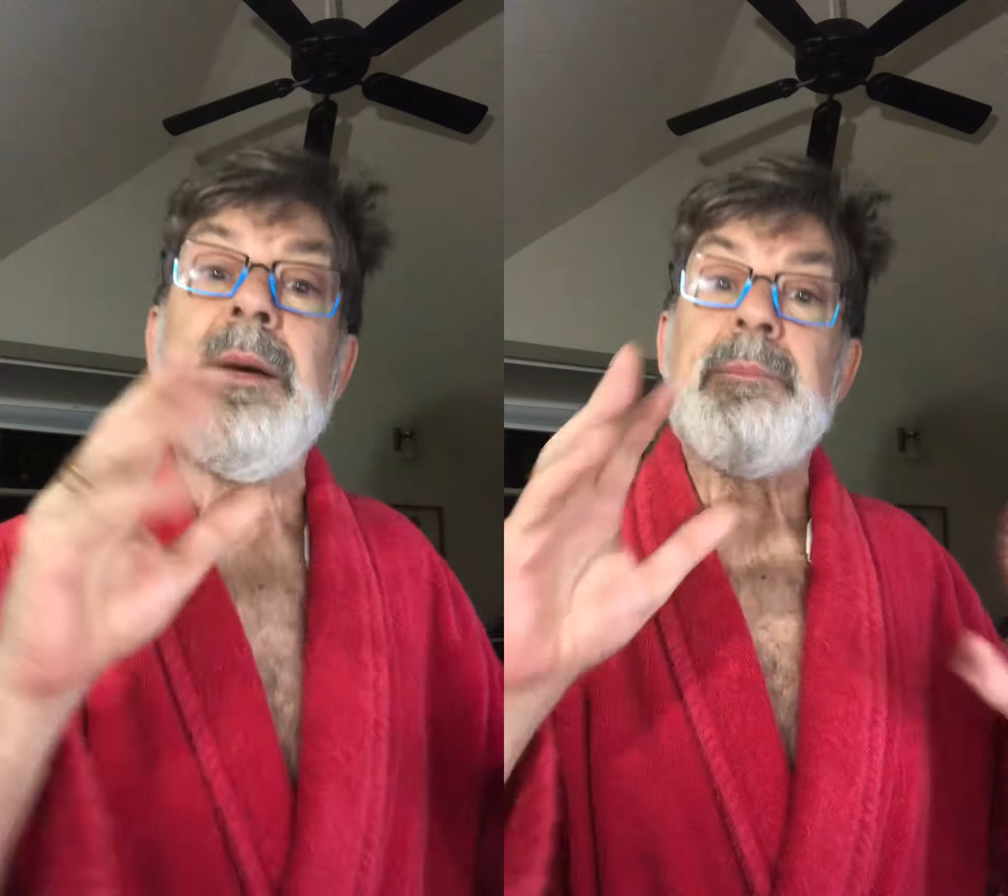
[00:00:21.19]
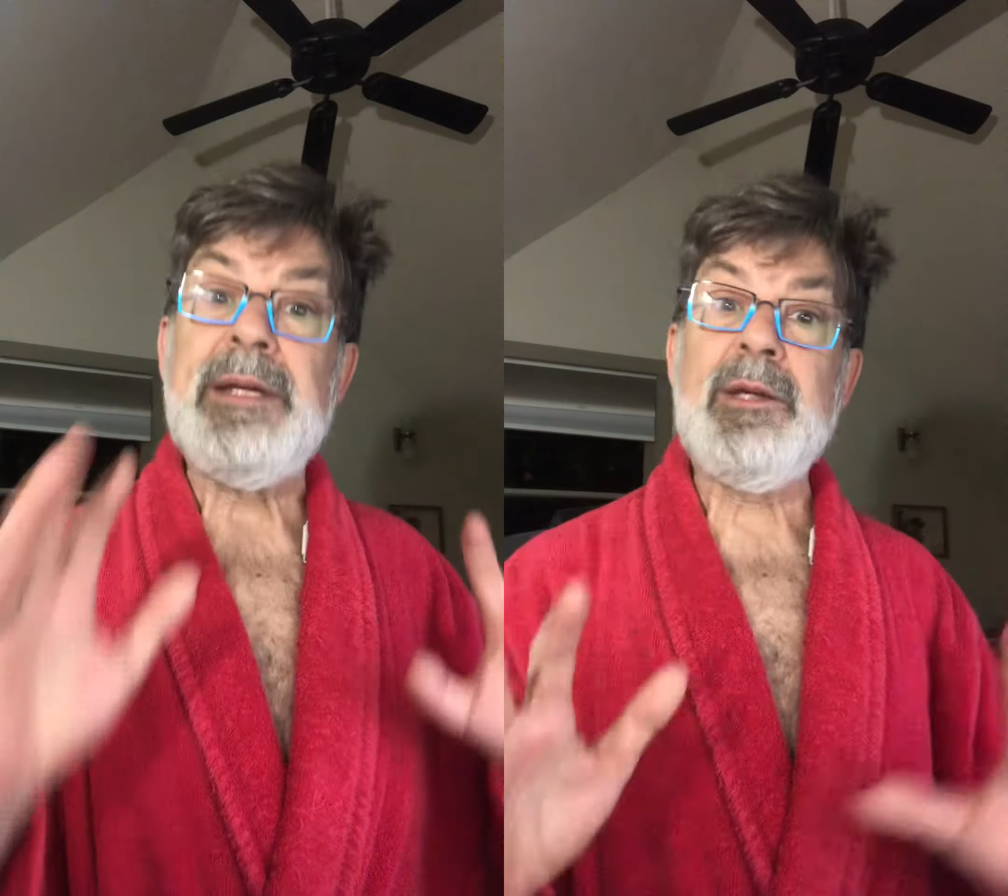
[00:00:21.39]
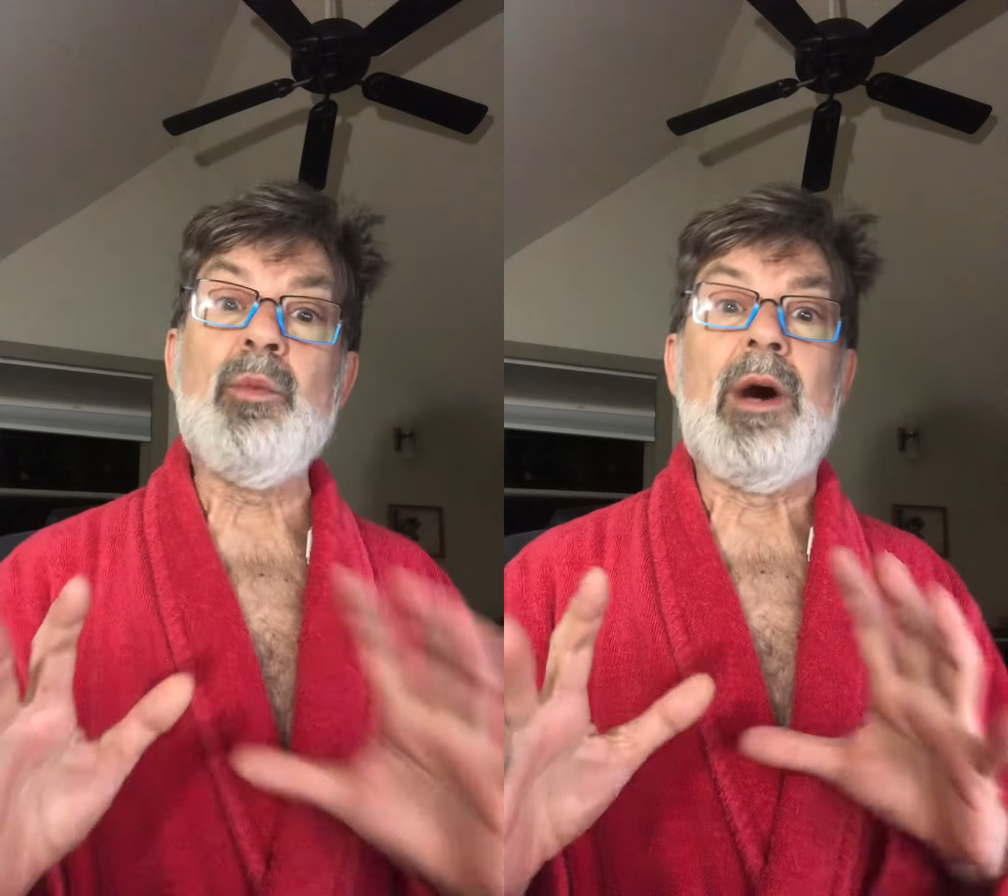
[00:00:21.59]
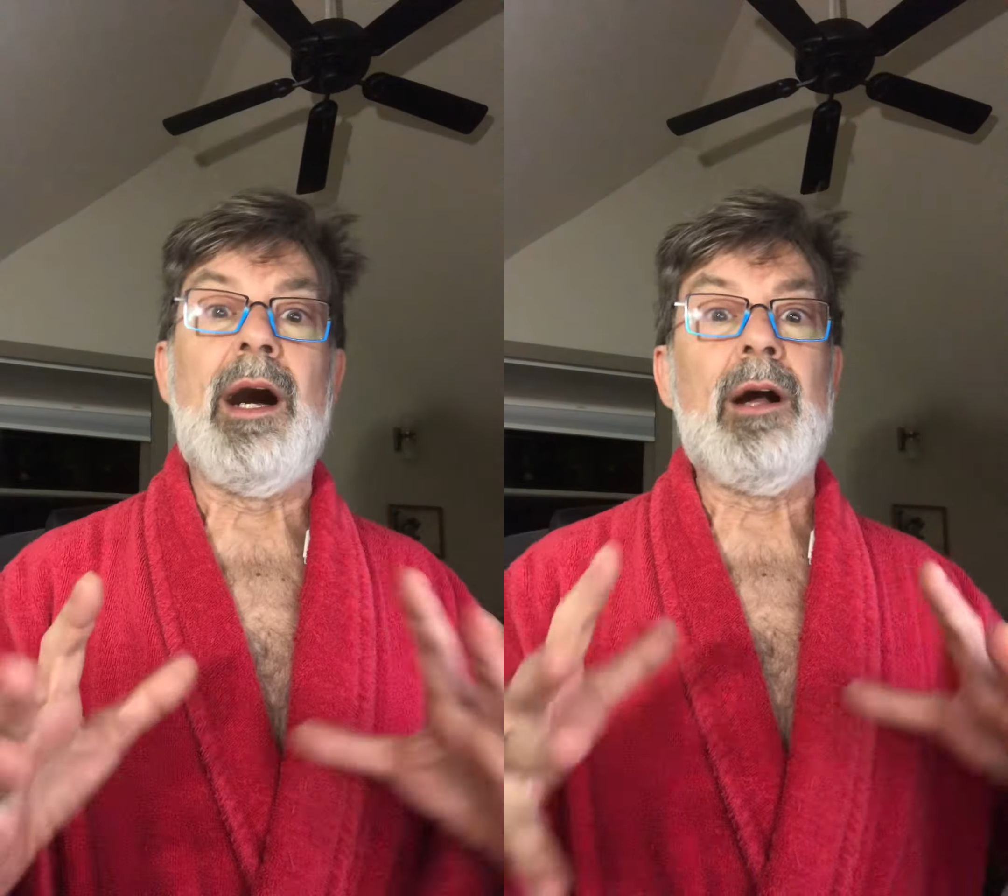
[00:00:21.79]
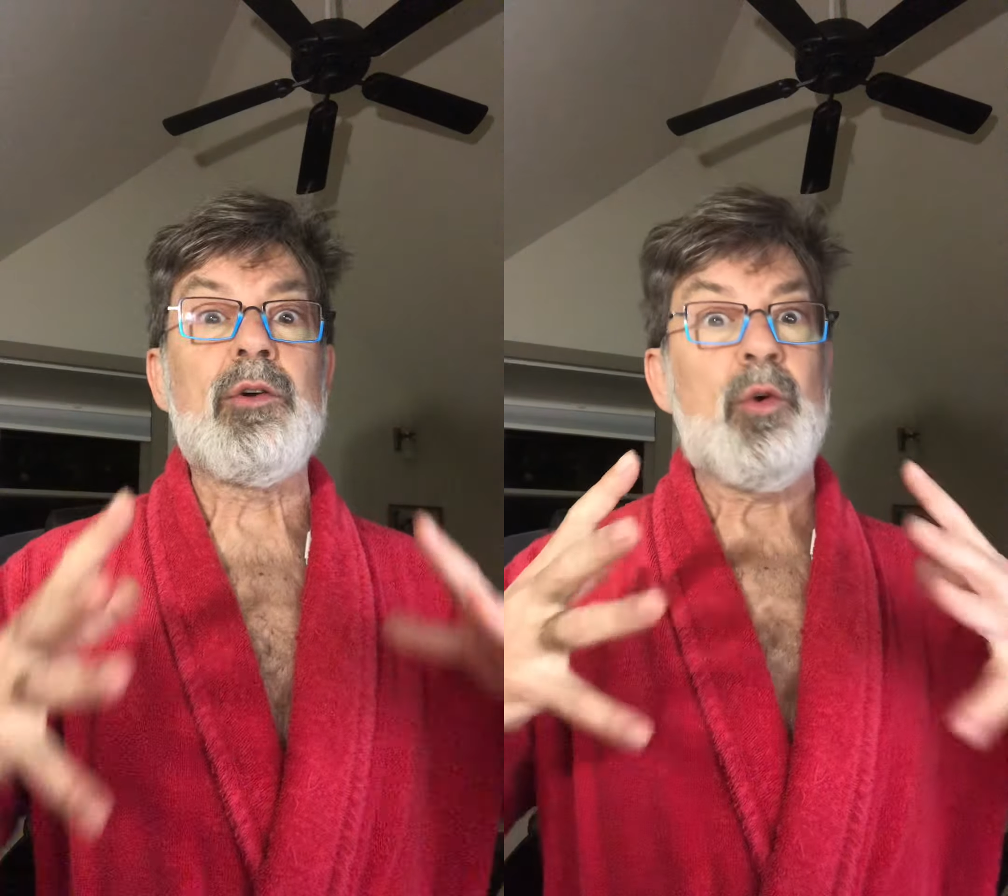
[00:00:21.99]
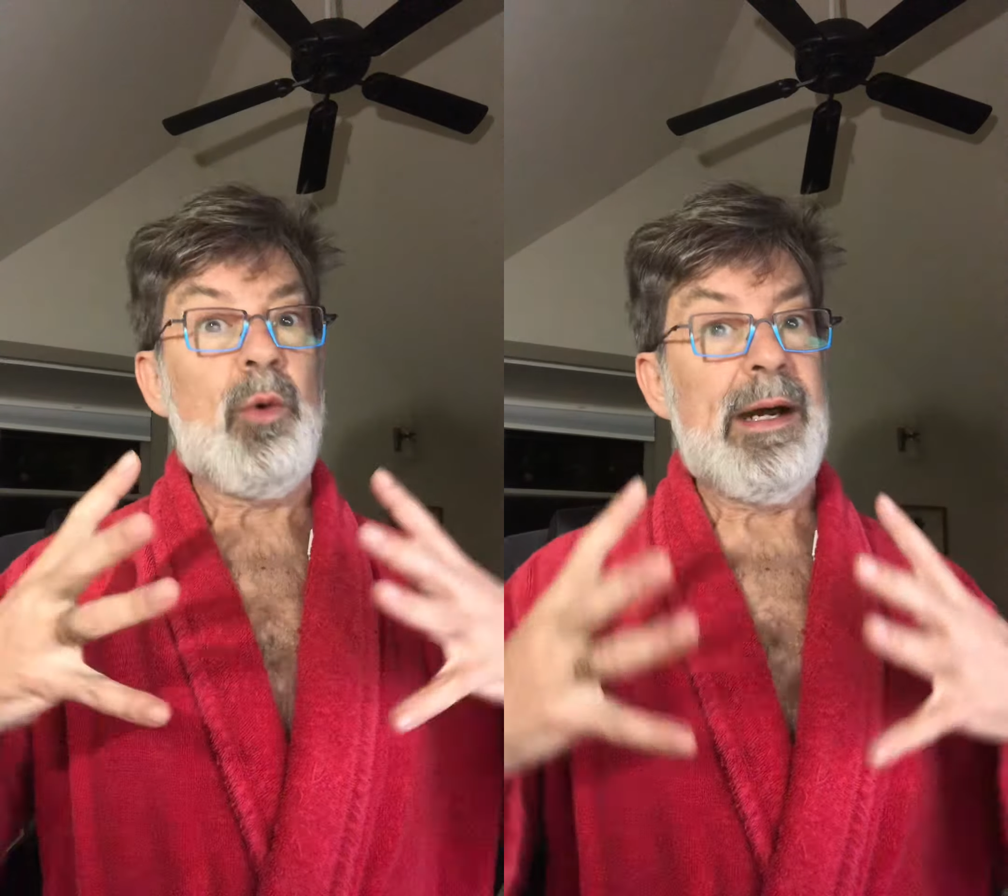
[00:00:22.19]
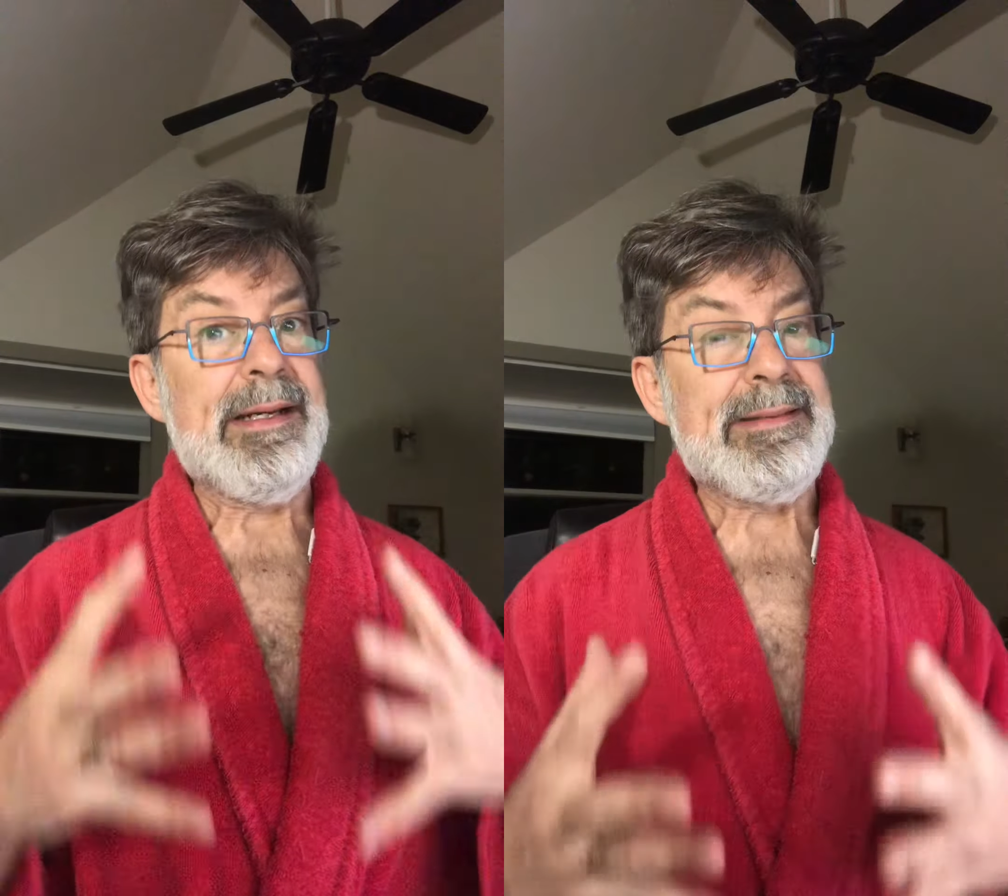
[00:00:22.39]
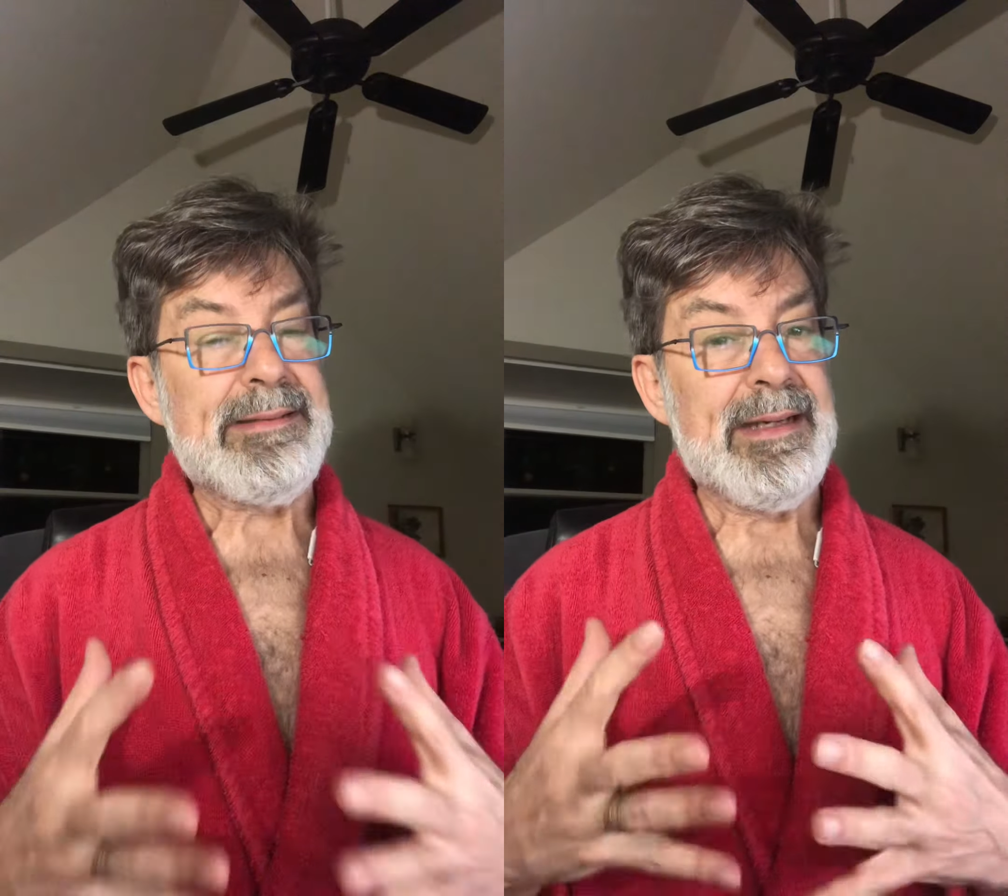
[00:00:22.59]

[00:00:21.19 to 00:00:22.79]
Meanwhile, quiet